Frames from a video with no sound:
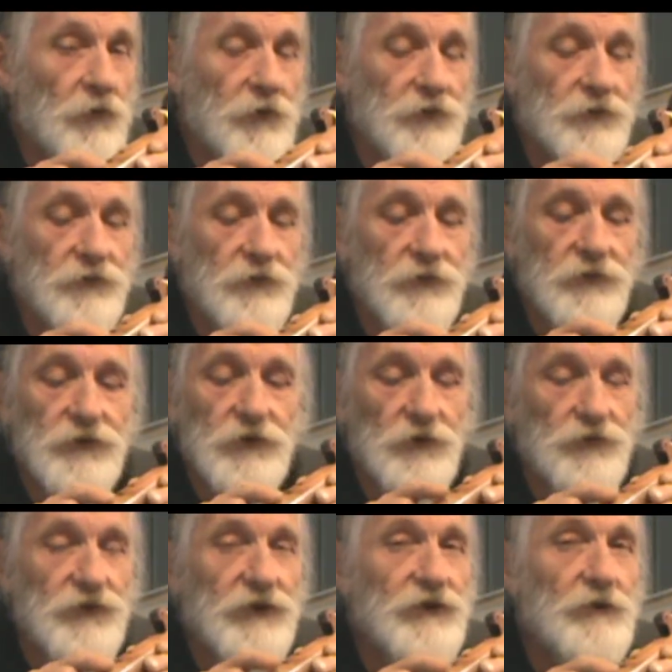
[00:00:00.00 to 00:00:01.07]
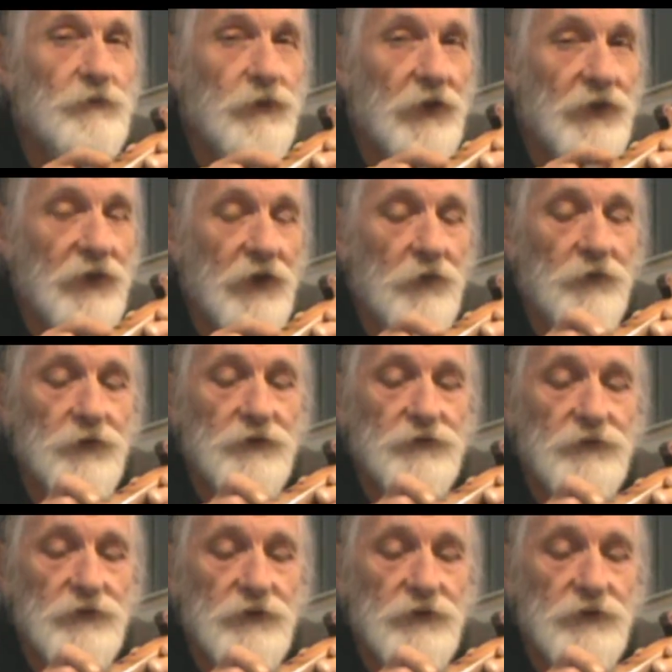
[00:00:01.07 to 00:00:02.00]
one. You don't need to play that one.